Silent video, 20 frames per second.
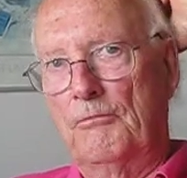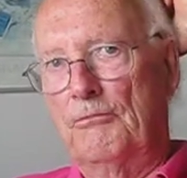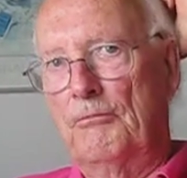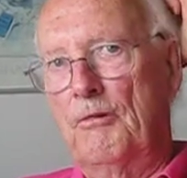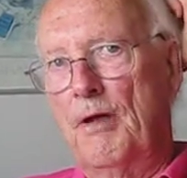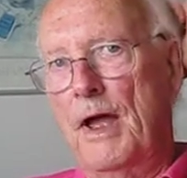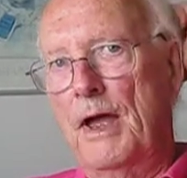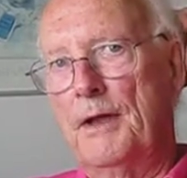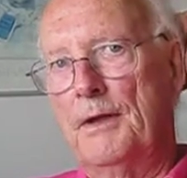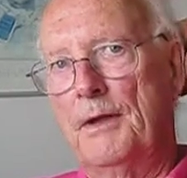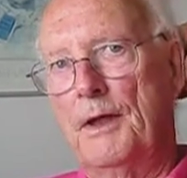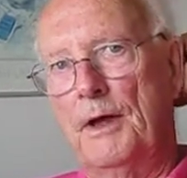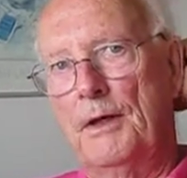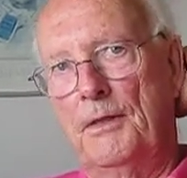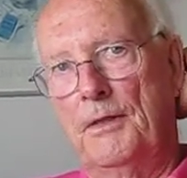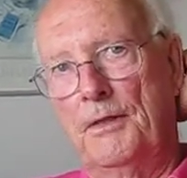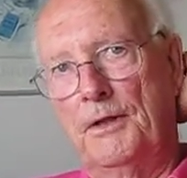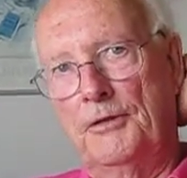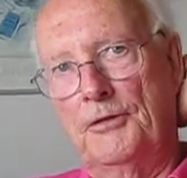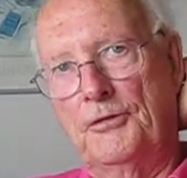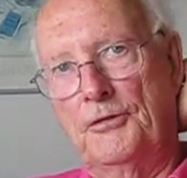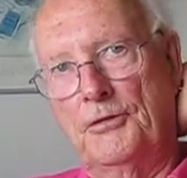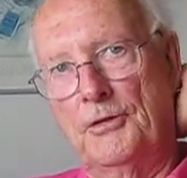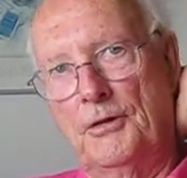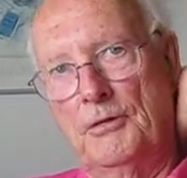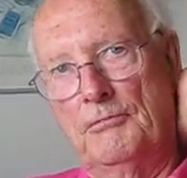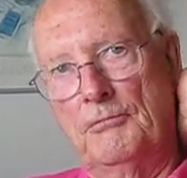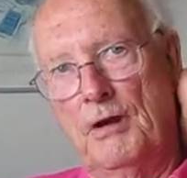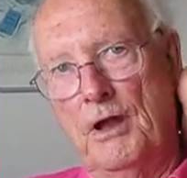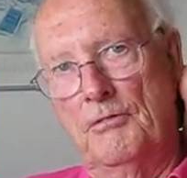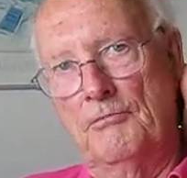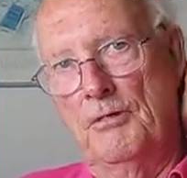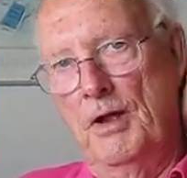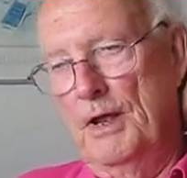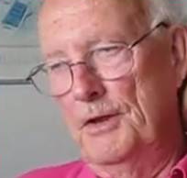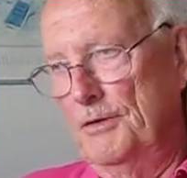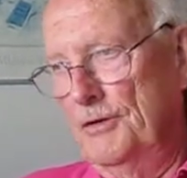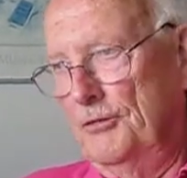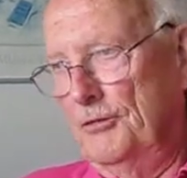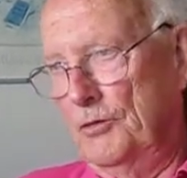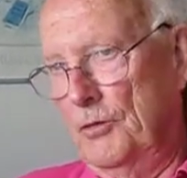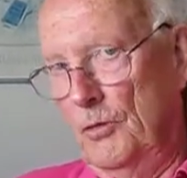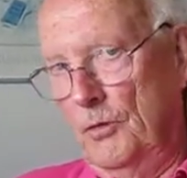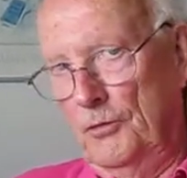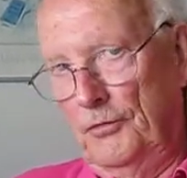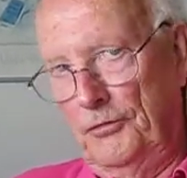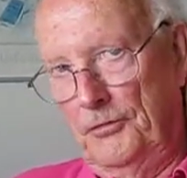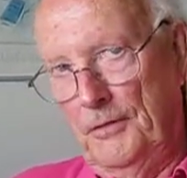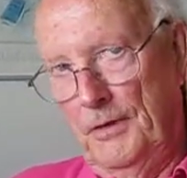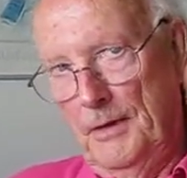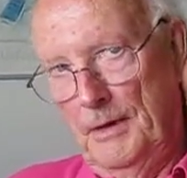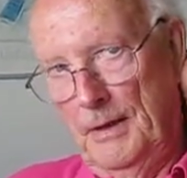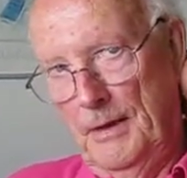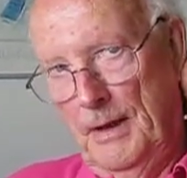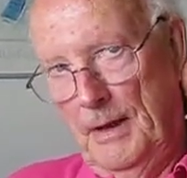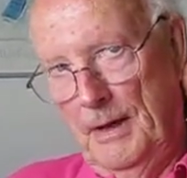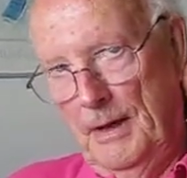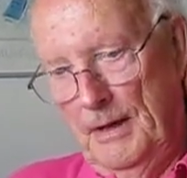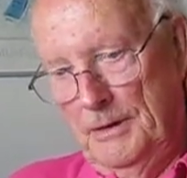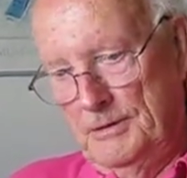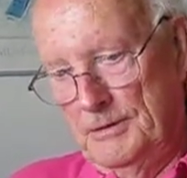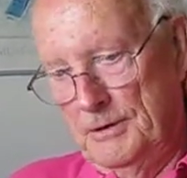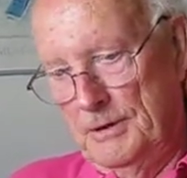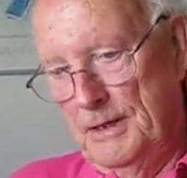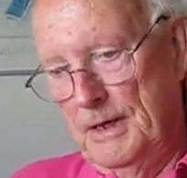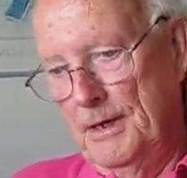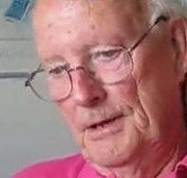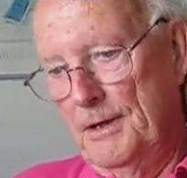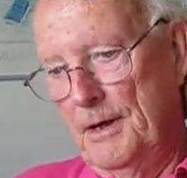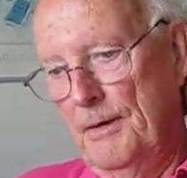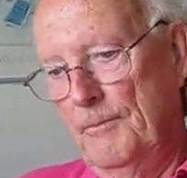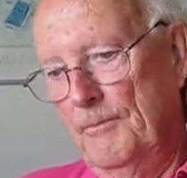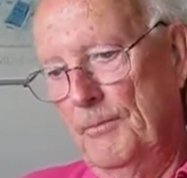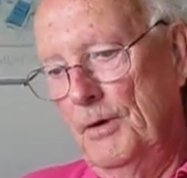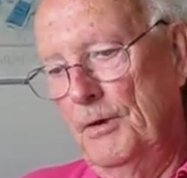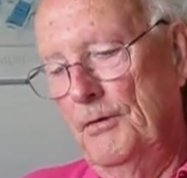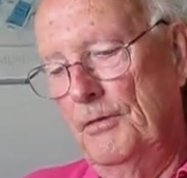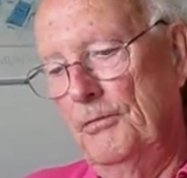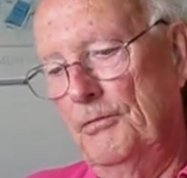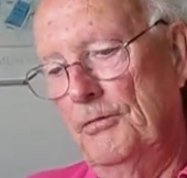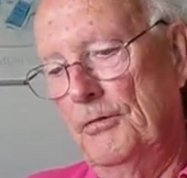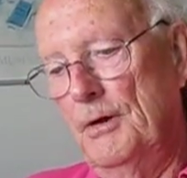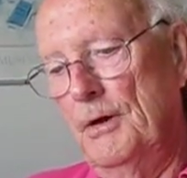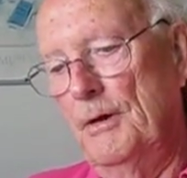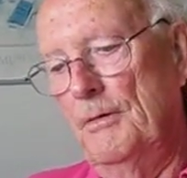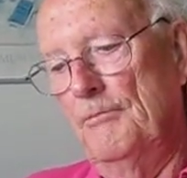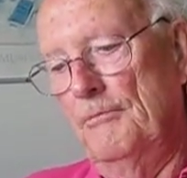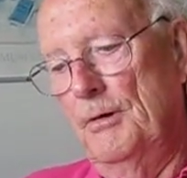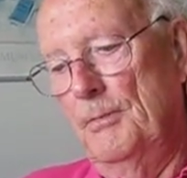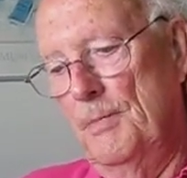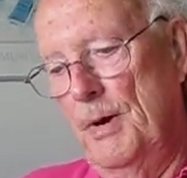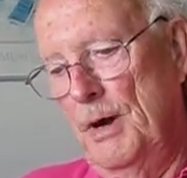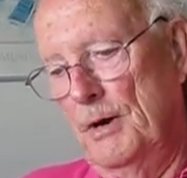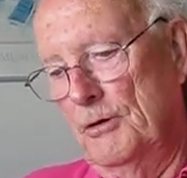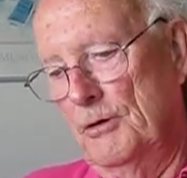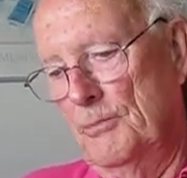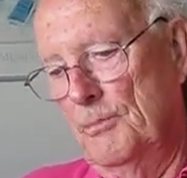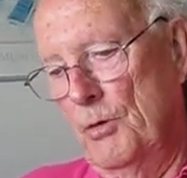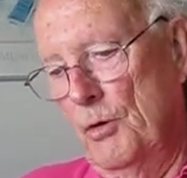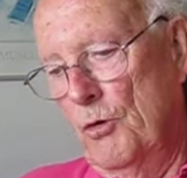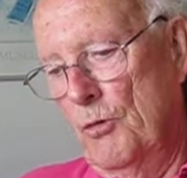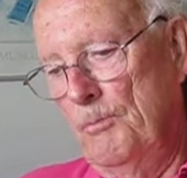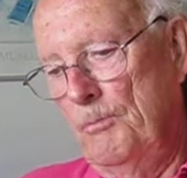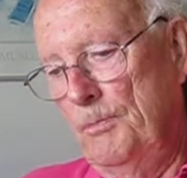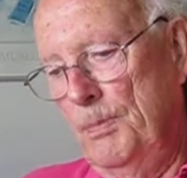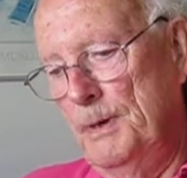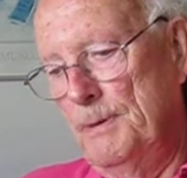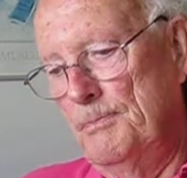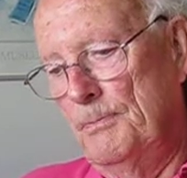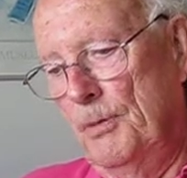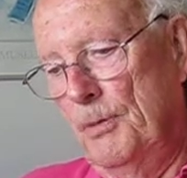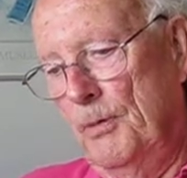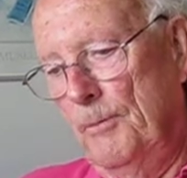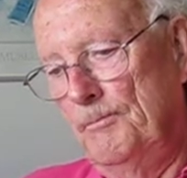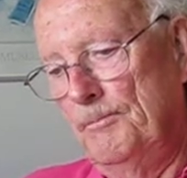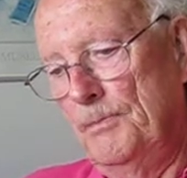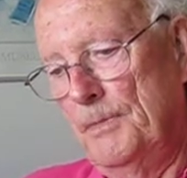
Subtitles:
ran this course together with three remarkable people.